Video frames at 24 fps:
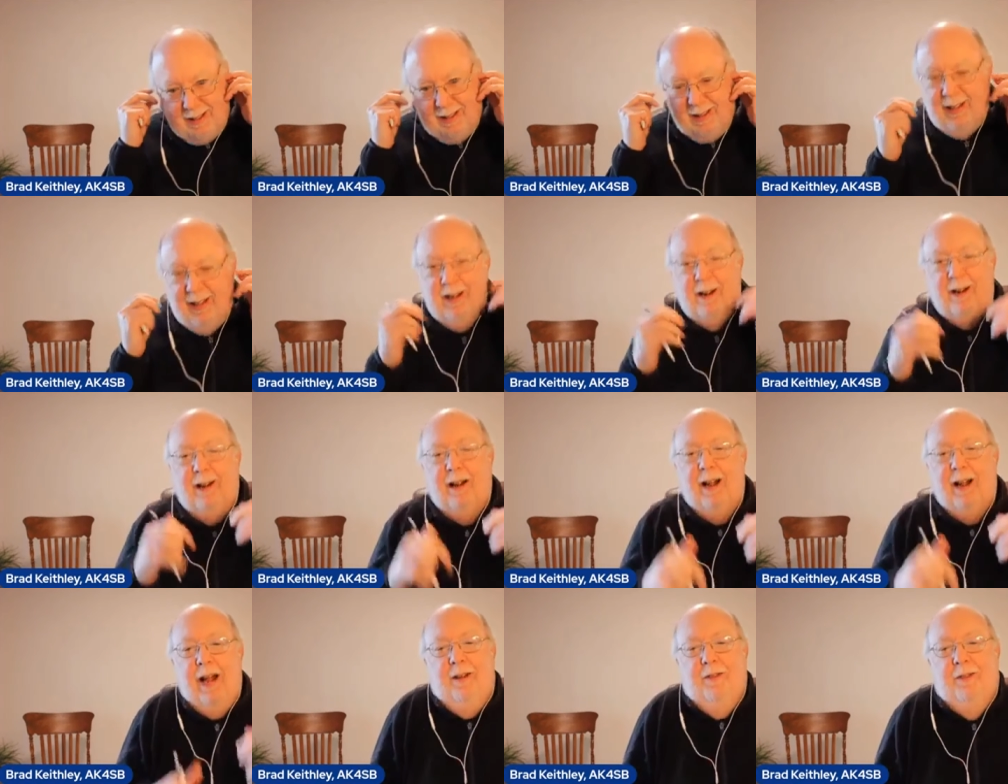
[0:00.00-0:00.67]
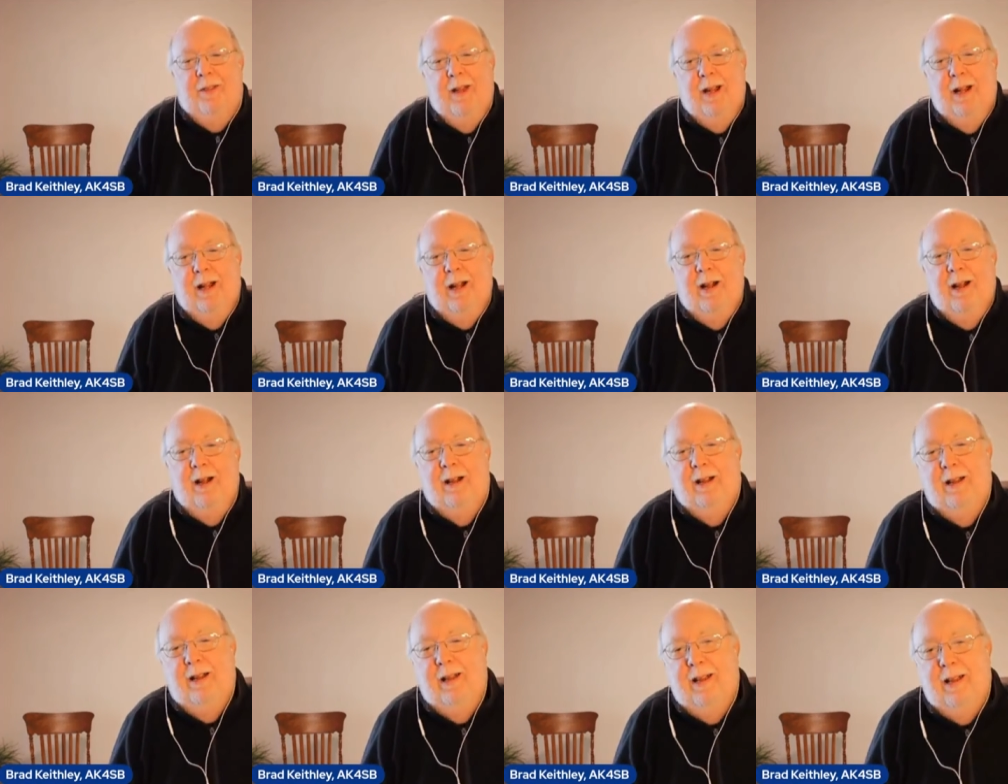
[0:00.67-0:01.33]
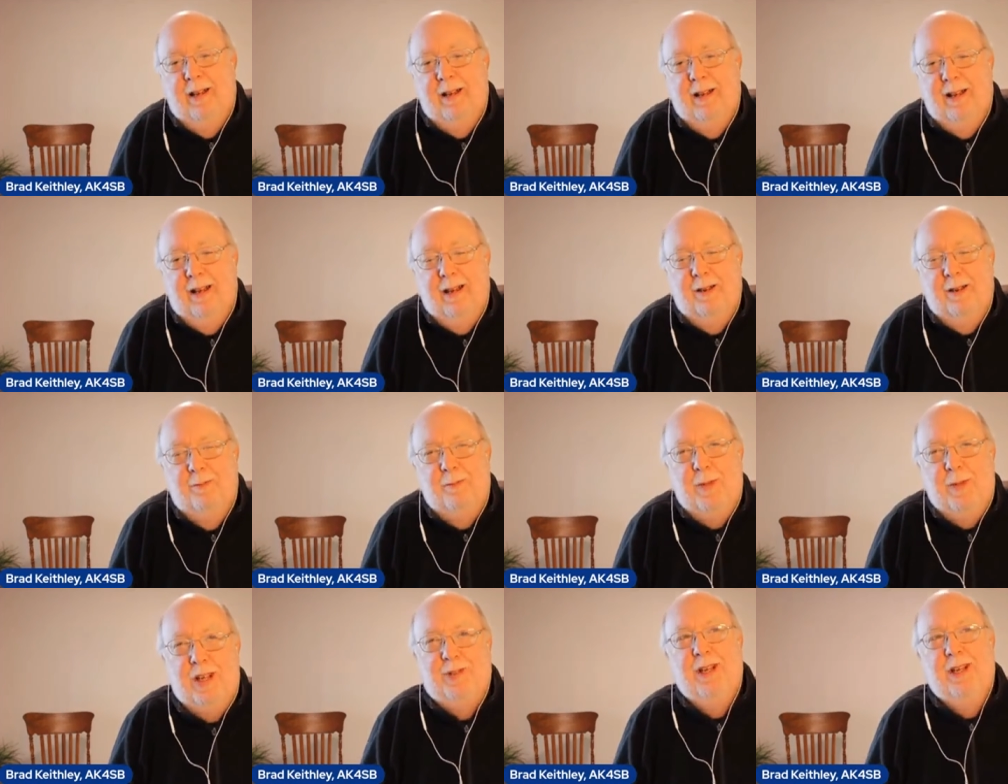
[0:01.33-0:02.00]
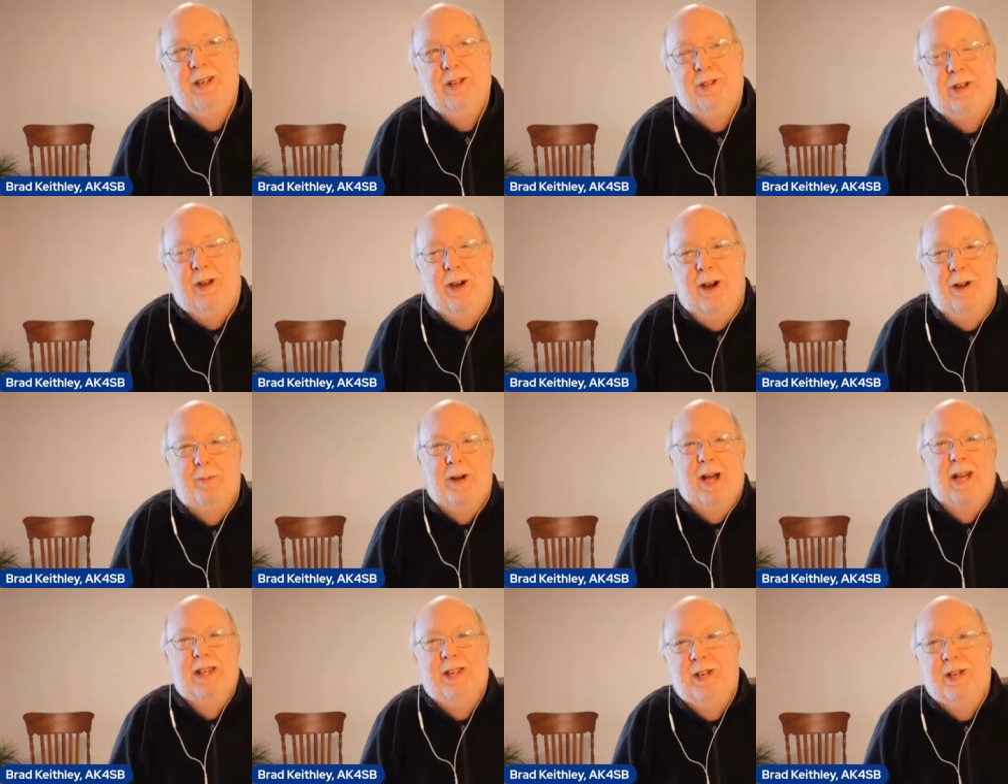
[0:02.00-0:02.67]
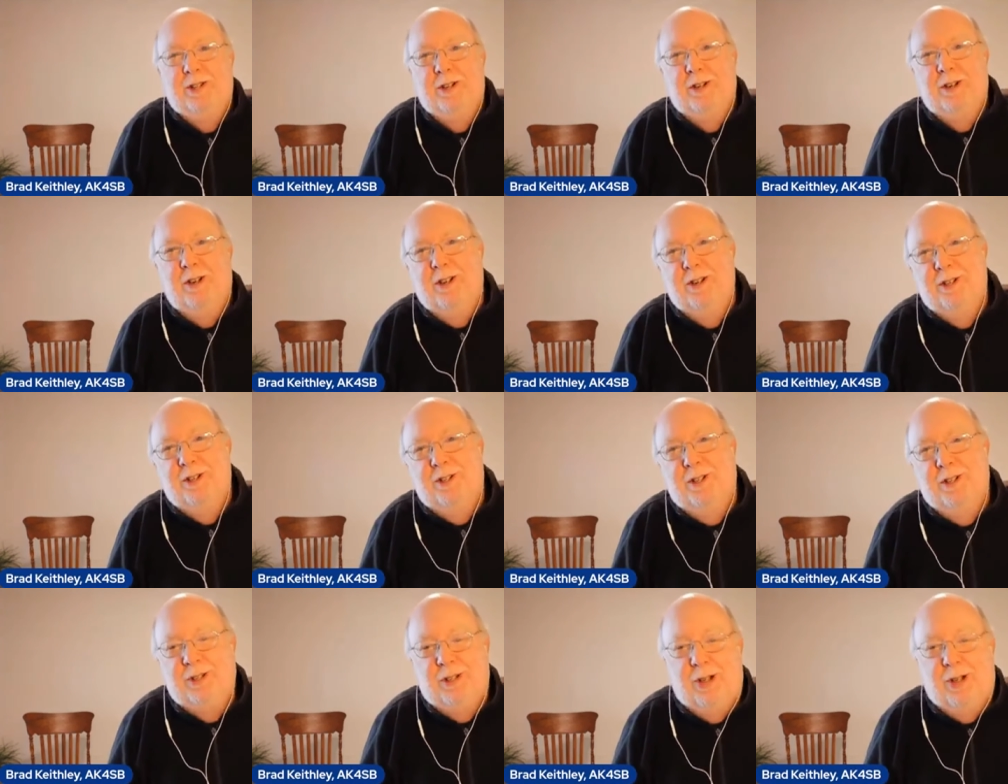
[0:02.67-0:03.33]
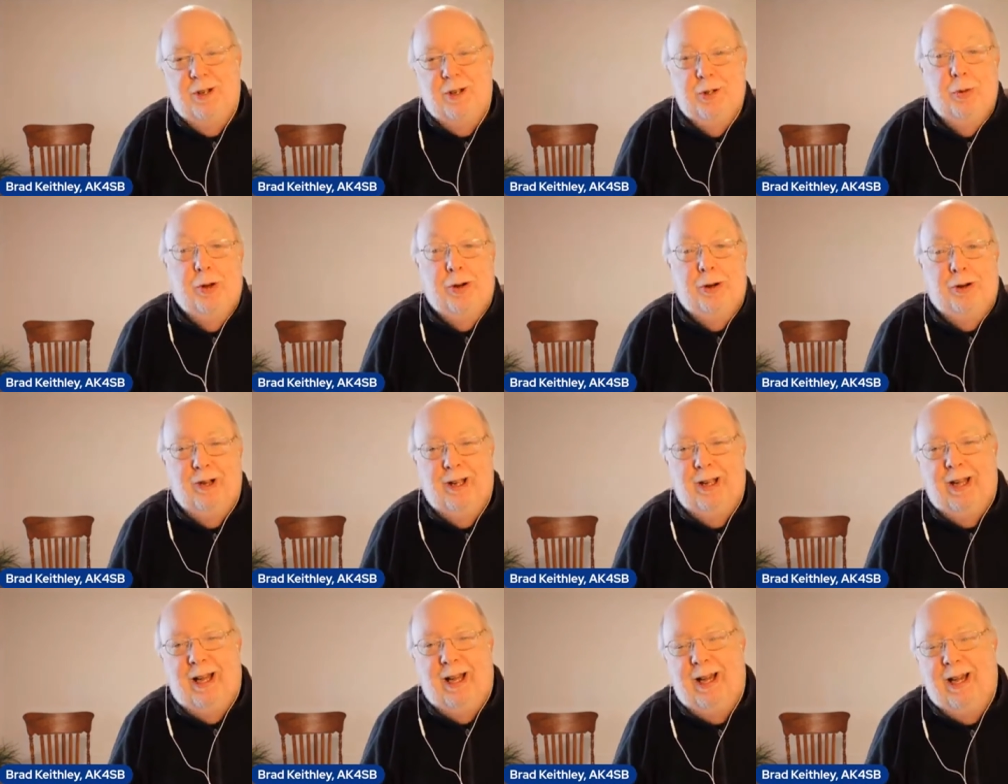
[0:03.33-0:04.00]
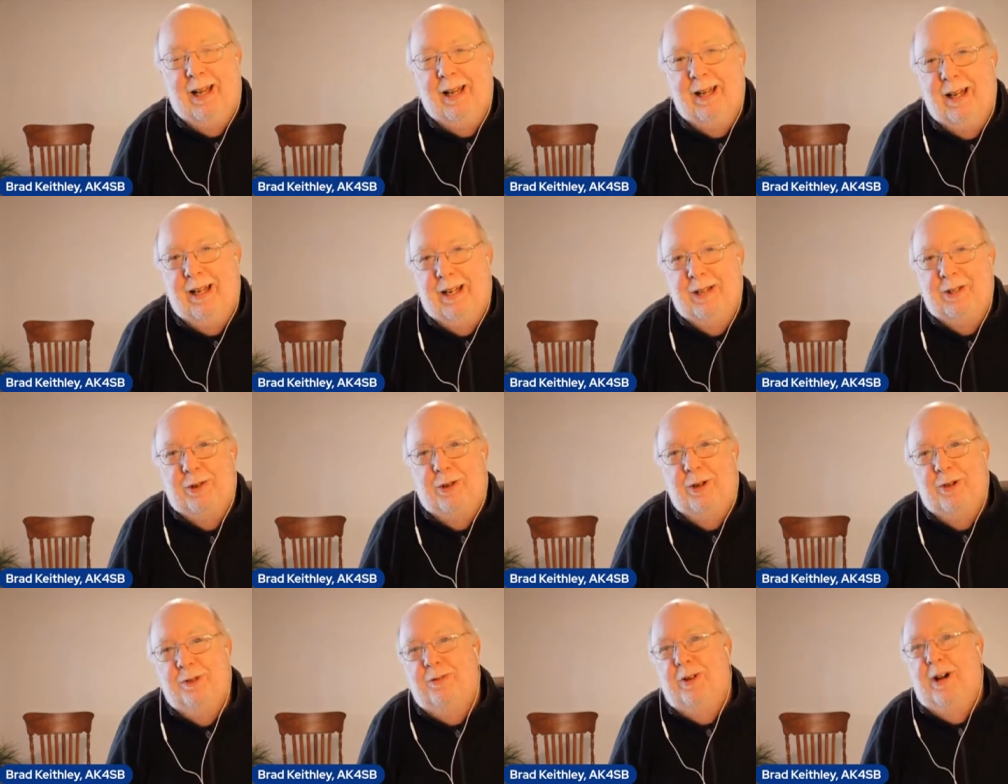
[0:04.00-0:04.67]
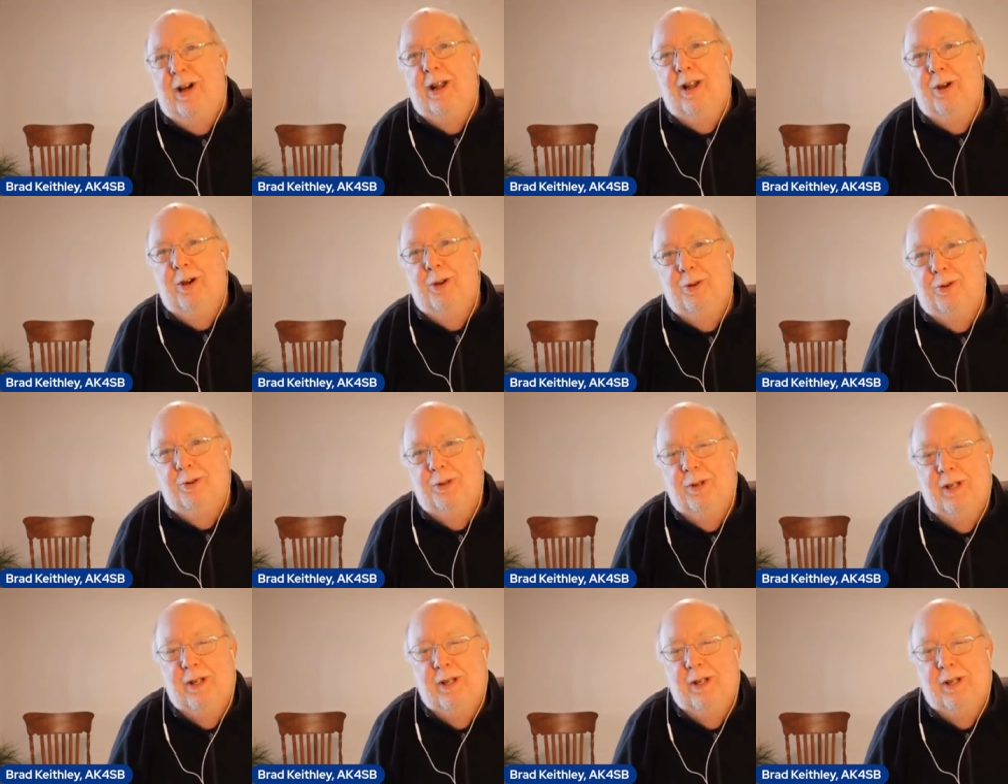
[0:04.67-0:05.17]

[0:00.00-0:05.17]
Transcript: that are out there, and and Maxine has caught my attention because she's on Twitter a lot, and I sort of follow,